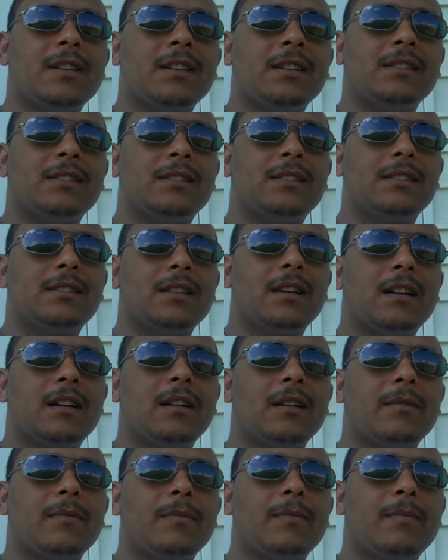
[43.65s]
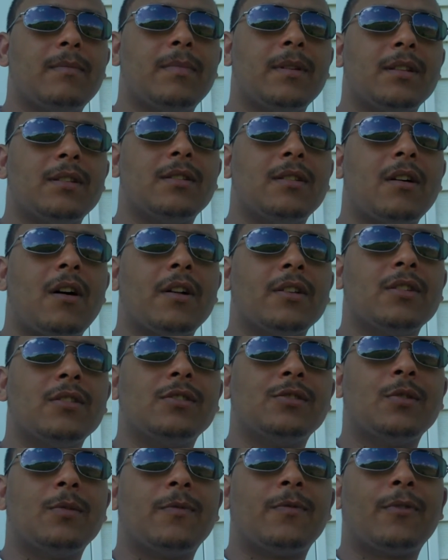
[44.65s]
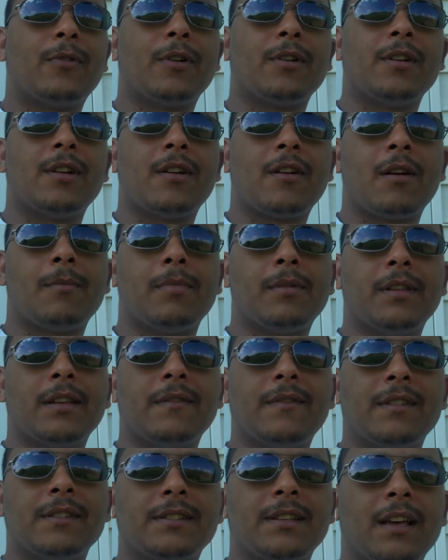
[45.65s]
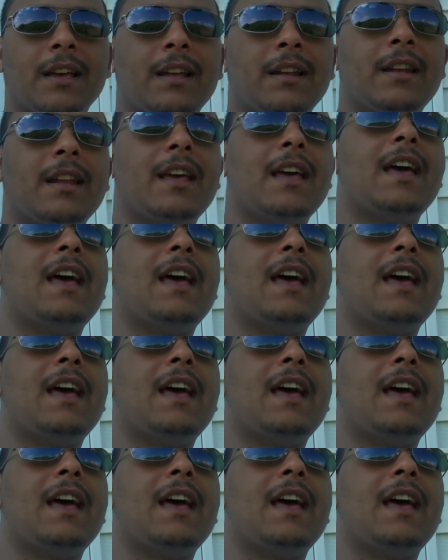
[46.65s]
He's been on YouTube for a year, I believe he said,